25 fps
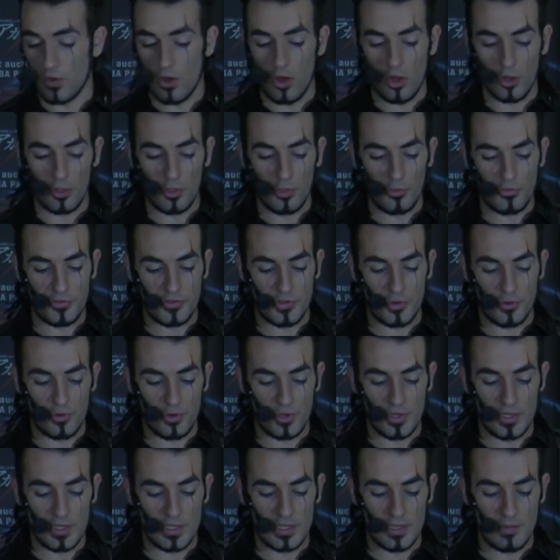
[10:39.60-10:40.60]
all the
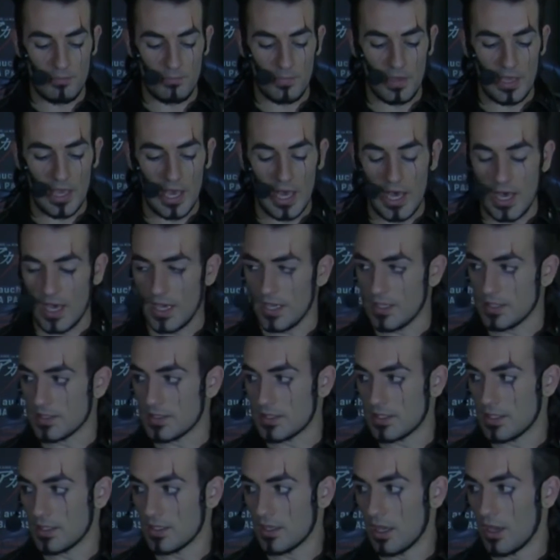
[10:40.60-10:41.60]
story
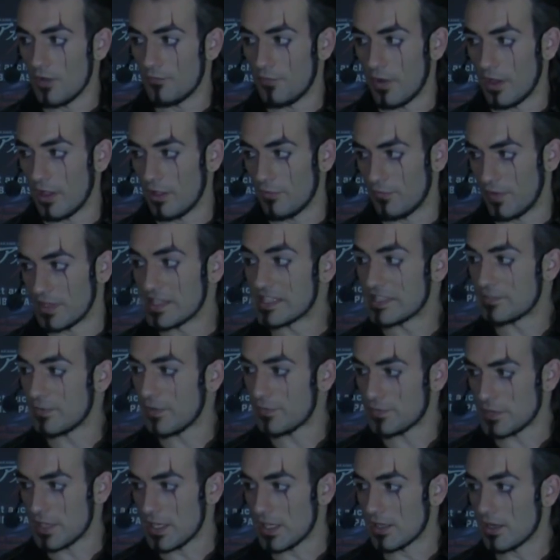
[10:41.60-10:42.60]
behind Final Fantasy
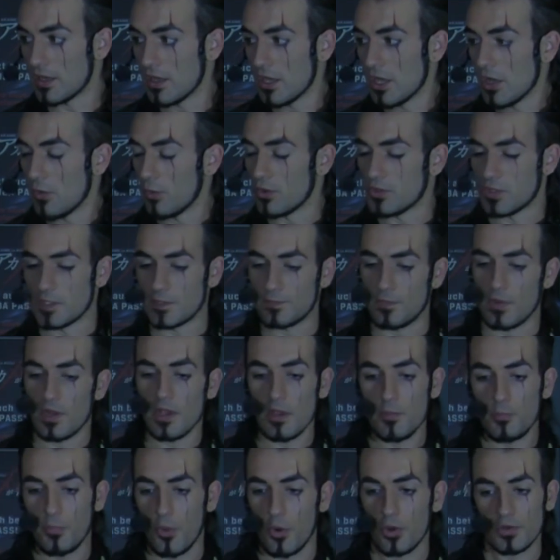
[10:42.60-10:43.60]
15, which is
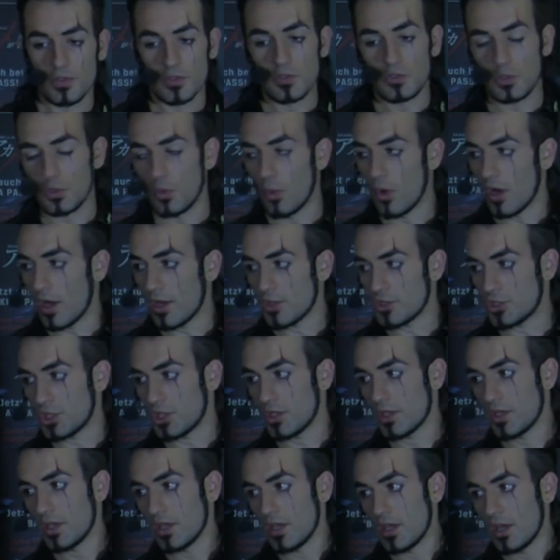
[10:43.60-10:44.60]
very important to
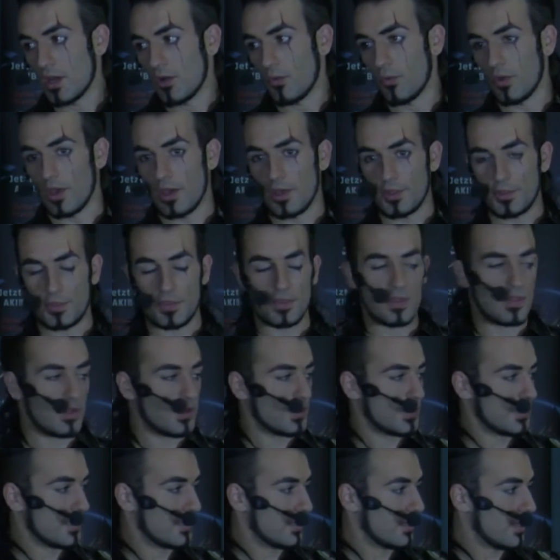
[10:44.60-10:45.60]
watch with
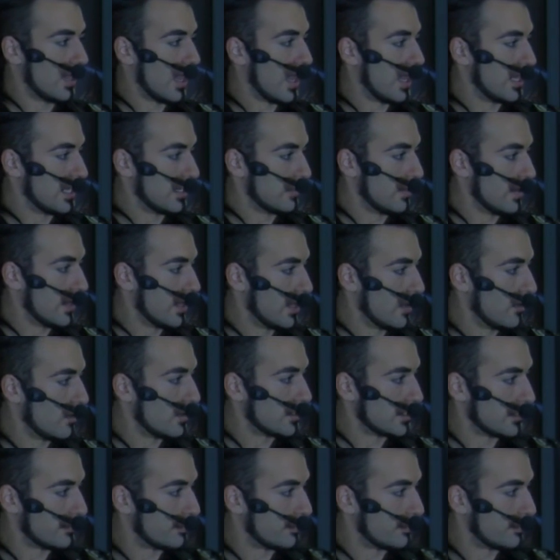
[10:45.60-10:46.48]
the anime, with the